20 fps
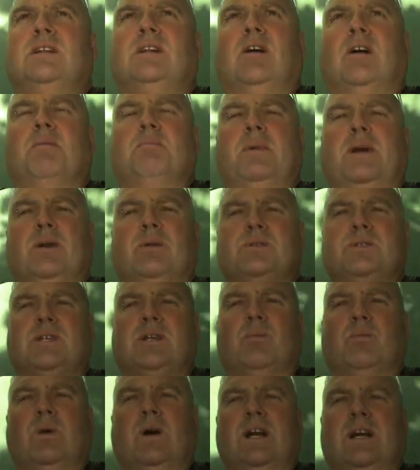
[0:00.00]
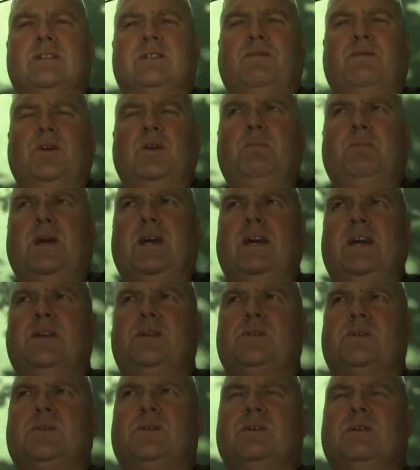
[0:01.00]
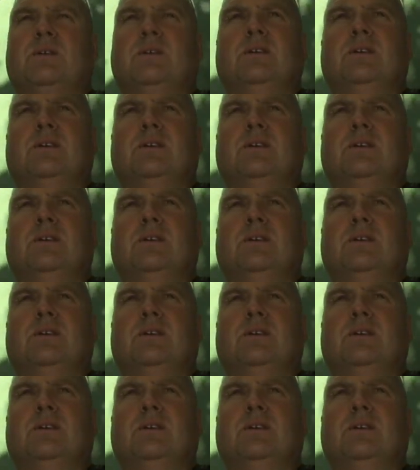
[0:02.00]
like meal somewhere, a few beers,